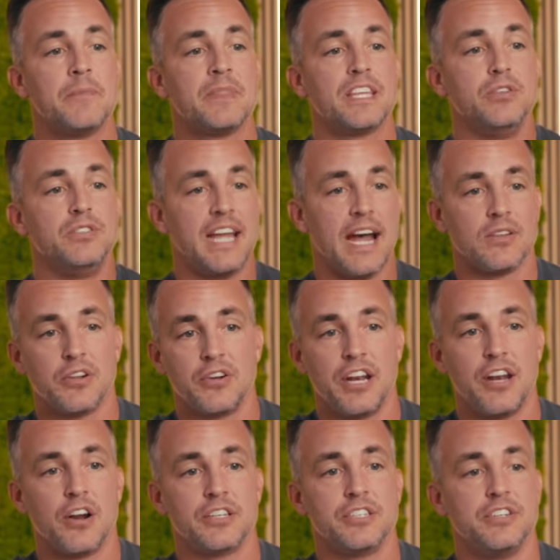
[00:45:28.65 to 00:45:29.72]
You downloaded
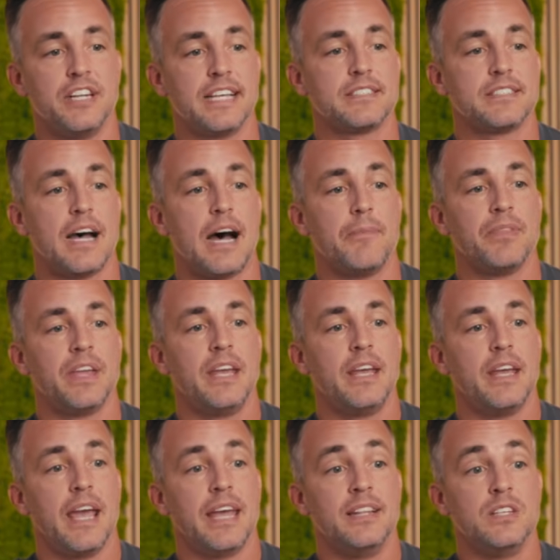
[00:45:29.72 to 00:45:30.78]
it on your desktop.
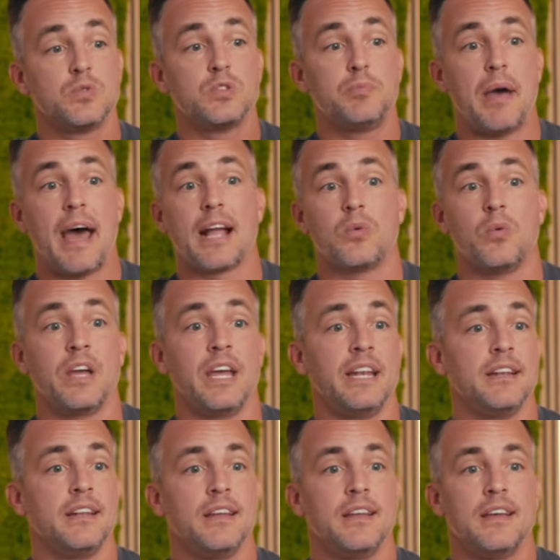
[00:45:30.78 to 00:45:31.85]
And this was back
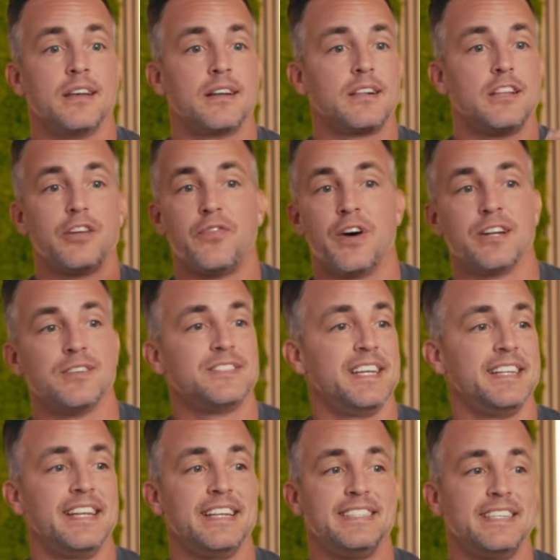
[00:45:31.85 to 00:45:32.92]
when ClickFunnels
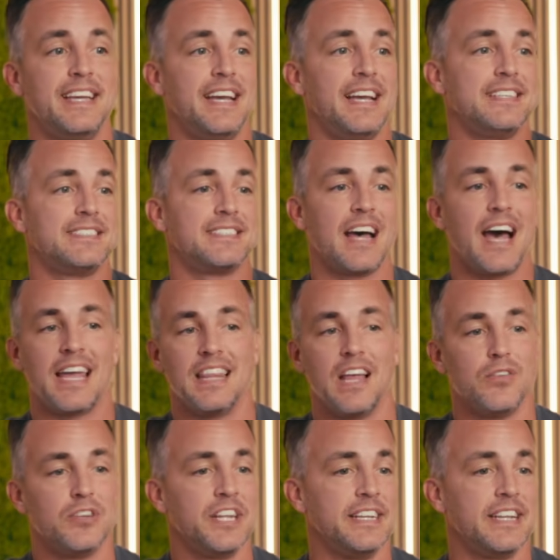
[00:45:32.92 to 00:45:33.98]
didn't exist, High
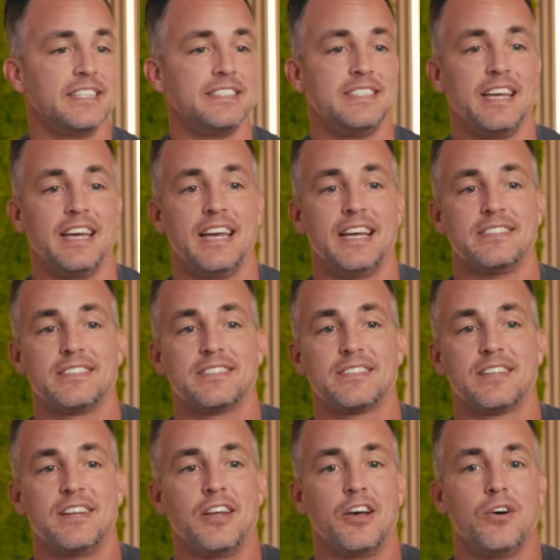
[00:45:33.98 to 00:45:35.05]
Level didn't exist,
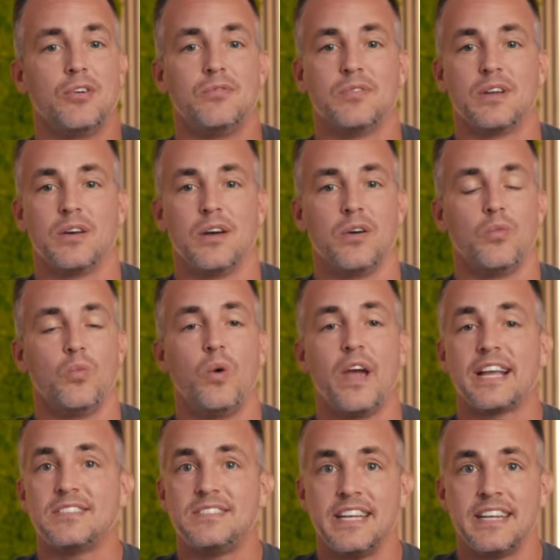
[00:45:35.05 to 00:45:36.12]

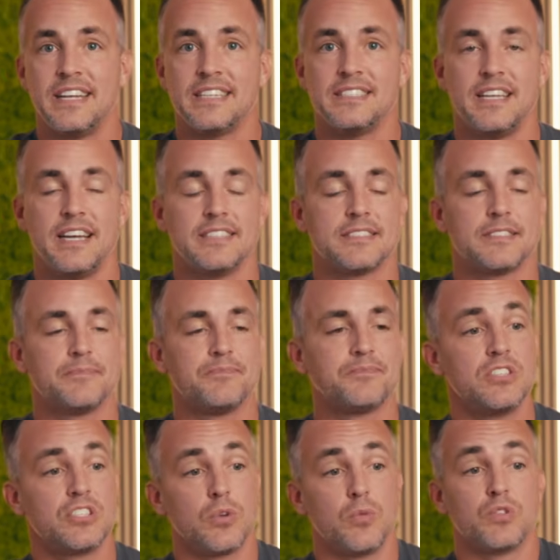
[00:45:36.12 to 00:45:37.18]
Wix didn't exist.
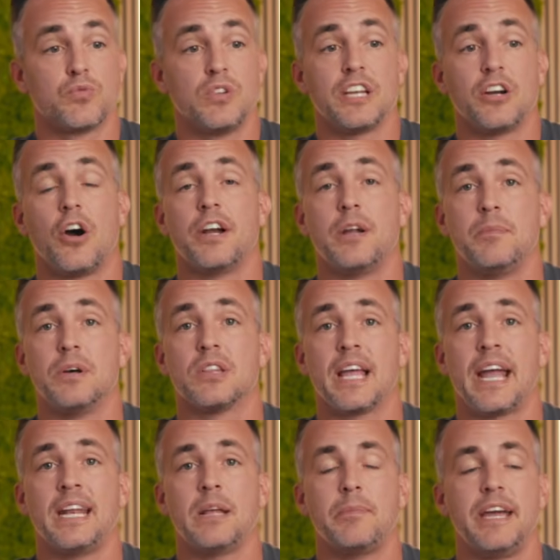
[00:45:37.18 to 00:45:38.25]
So it was really hard to build
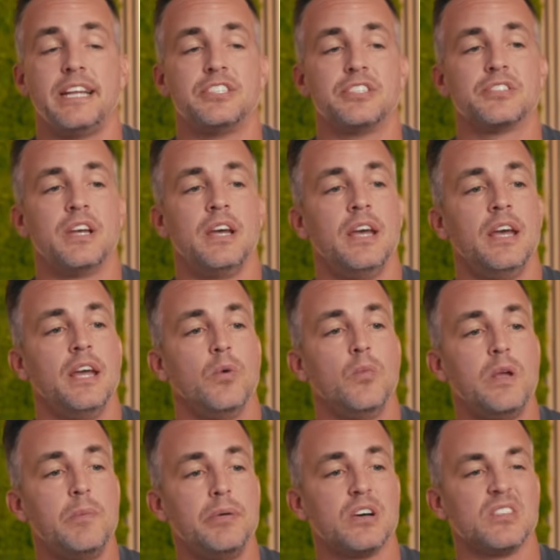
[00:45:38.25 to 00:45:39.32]
landing pages.
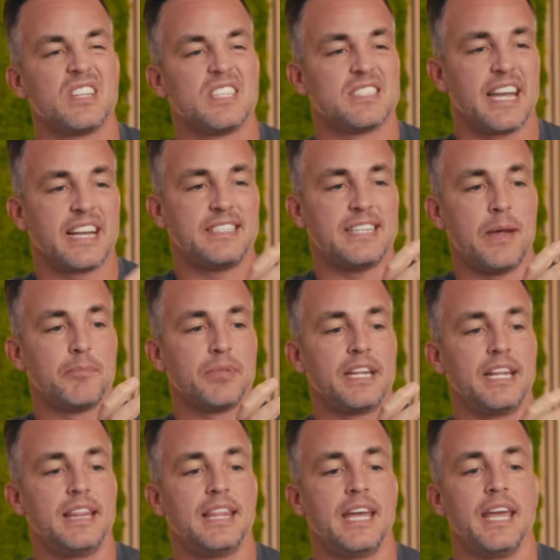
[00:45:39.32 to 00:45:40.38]
We built this like
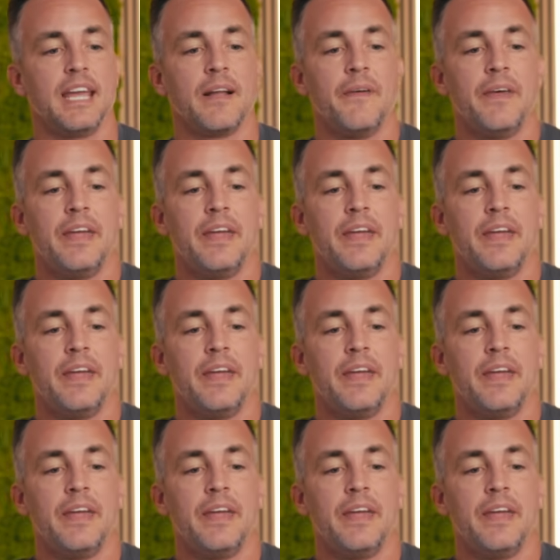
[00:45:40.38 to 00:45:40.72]
templated thing.